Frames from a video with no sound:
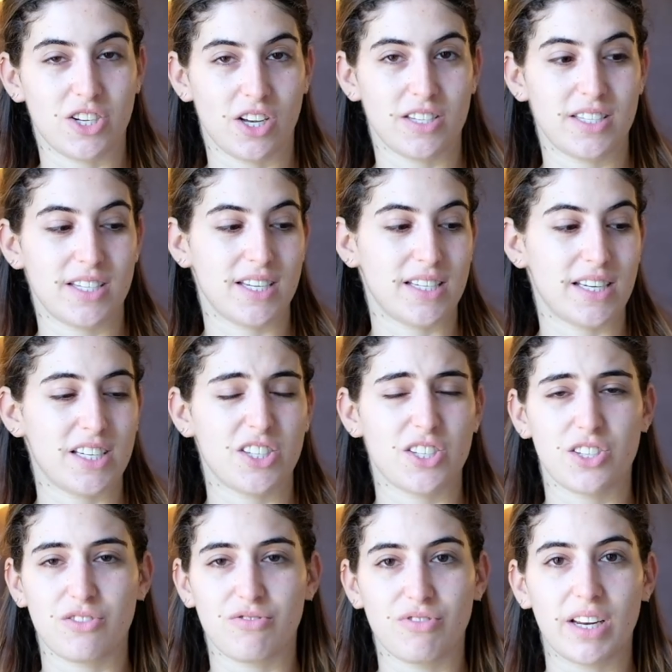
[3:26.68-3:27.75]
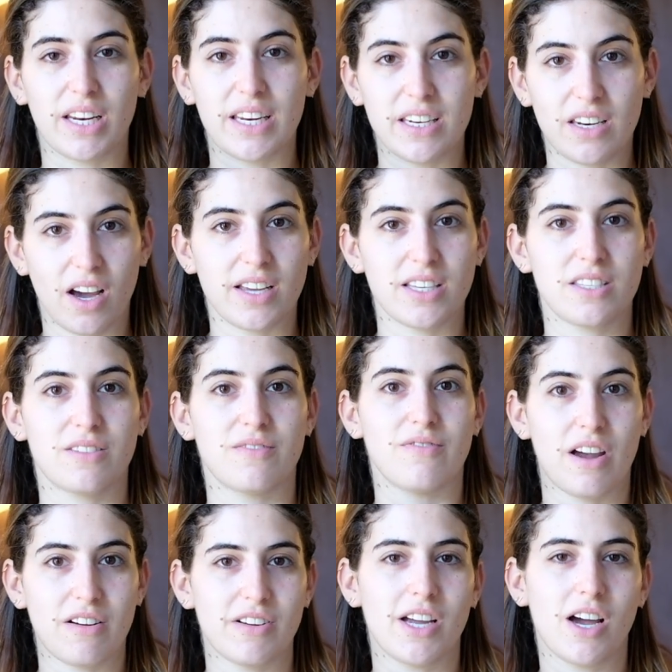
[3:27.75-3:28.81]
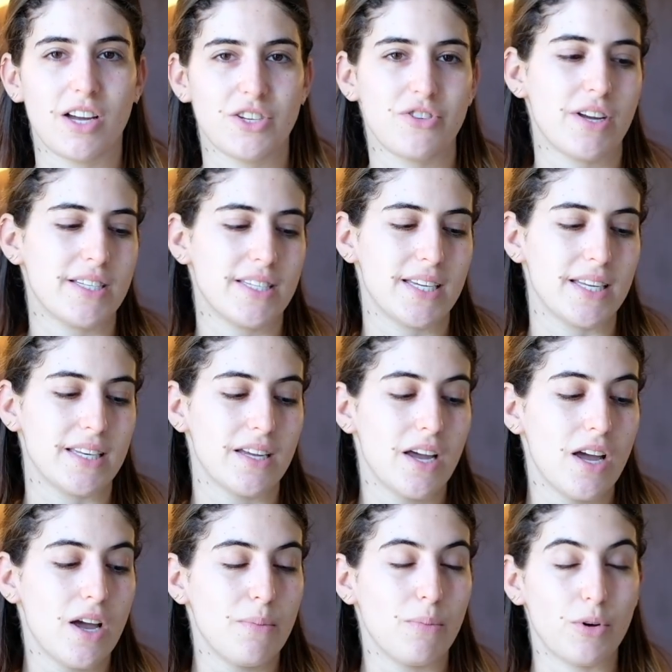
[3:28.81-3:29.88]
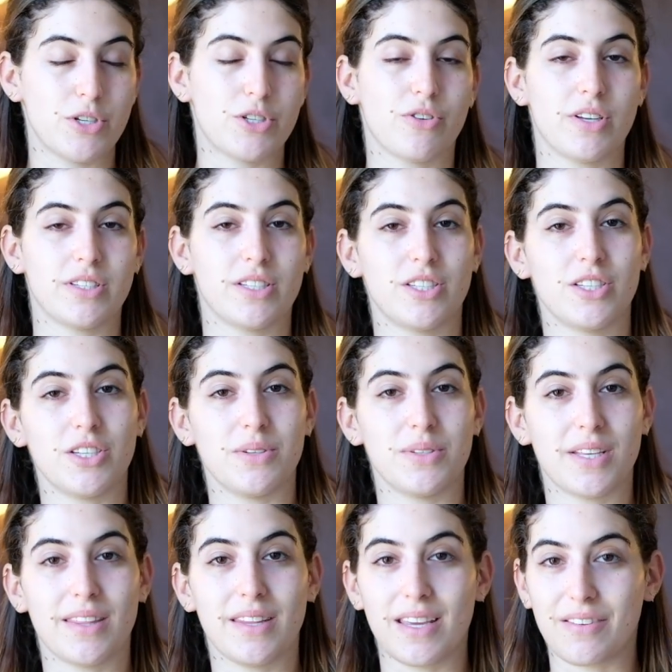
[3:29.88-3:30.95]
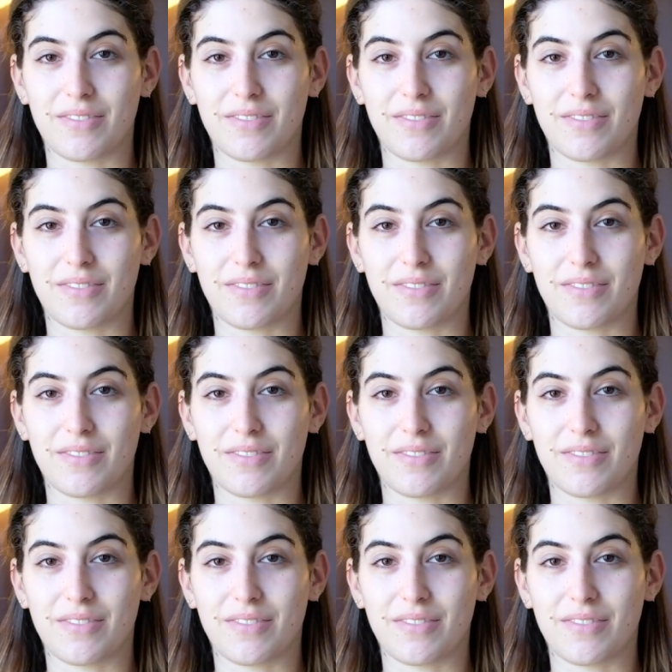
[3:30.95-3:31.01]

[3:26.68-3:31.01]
adjusted, and it's just a really nice, very hydrating moisturizer to use in the